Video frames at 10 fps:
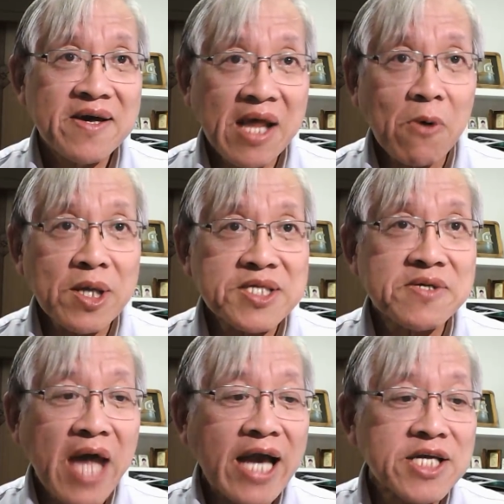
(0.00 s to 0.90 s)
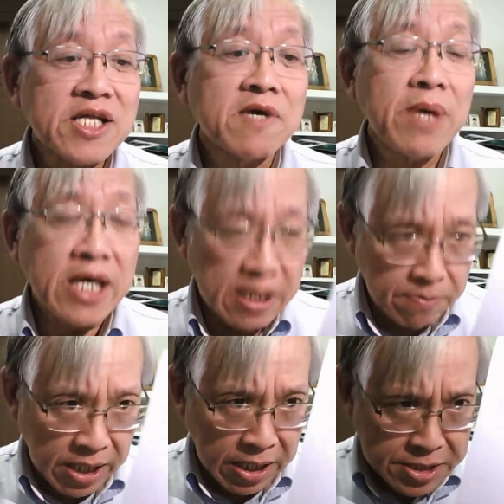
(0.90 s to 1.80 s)
Now what's it actually mean? It
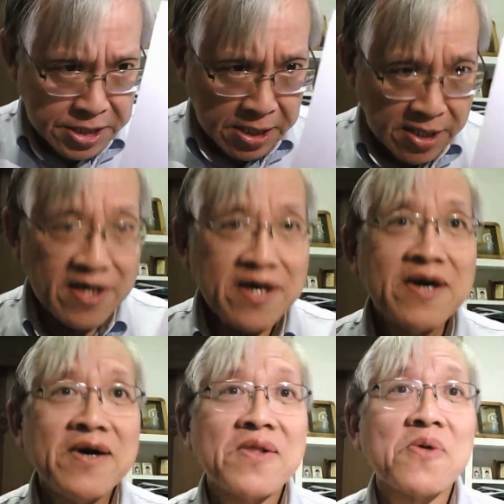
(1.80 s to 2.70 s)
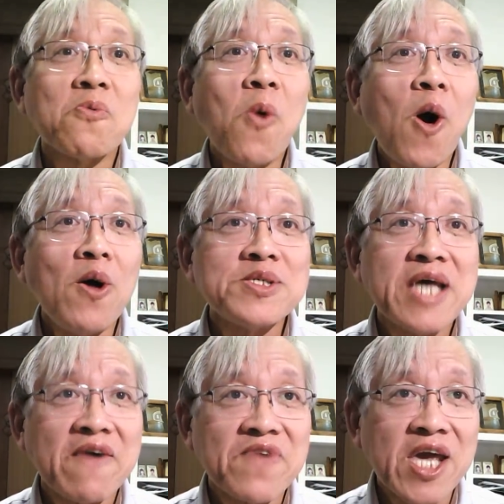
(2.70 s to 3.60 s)
means the walls
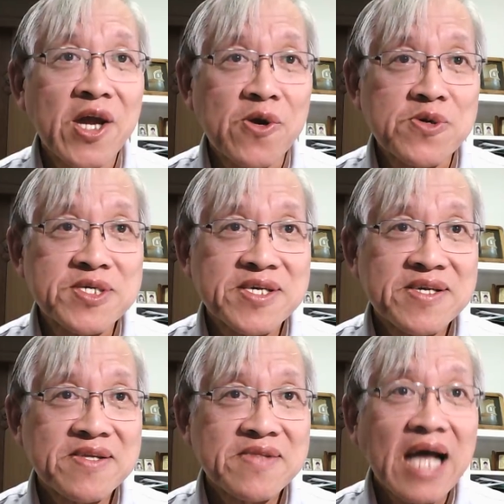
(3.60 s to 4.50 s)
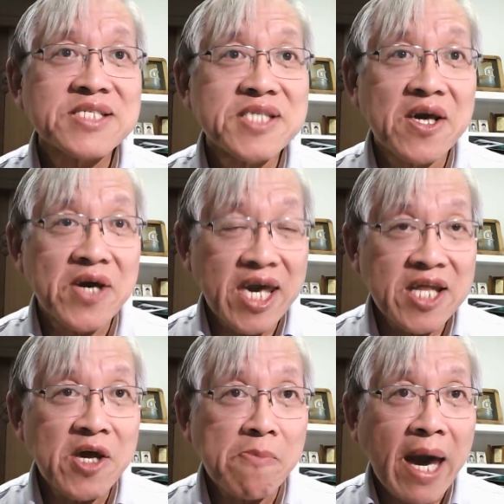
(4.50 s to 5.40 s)
have ears. That's the
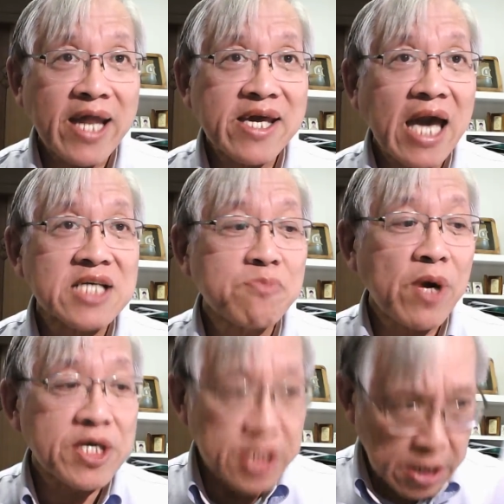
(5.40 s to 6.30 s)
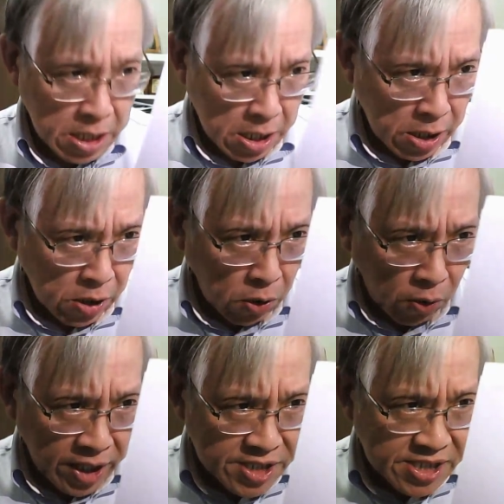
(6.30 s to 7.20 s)
idiomatic expression.
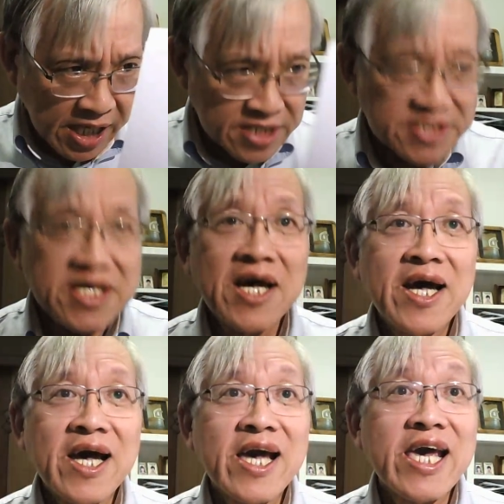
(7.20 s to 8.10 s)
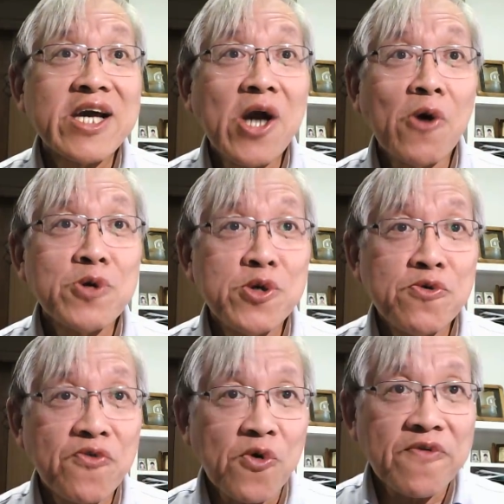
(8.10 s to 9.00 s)
Or he says, he go to
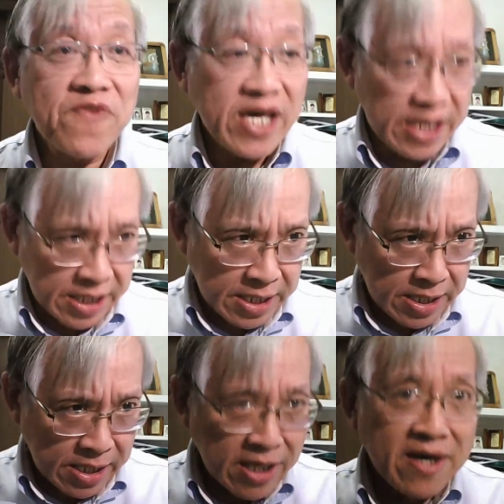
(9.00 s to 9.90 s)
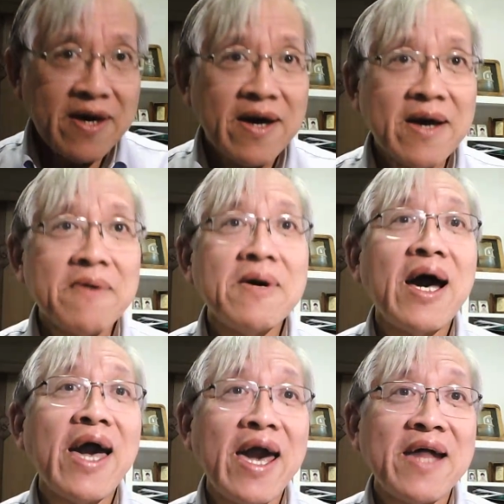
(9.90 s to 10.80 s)
4 feet.
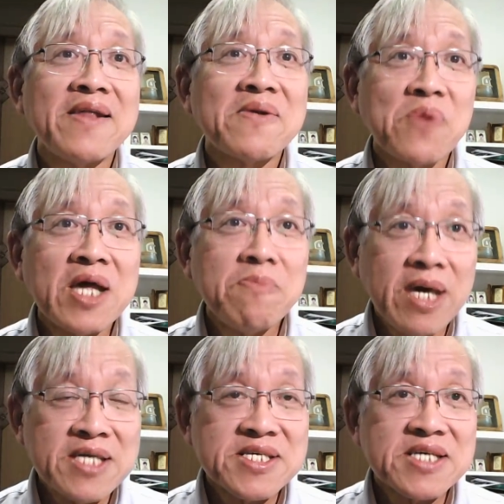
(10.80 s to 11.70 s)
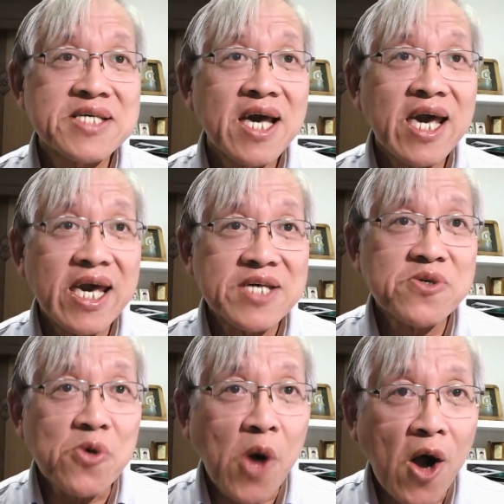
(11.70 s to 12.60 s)
And what he means is, he's
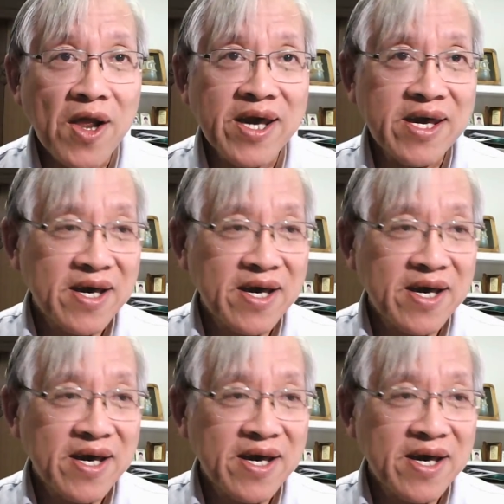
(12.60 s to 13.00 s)
crawling.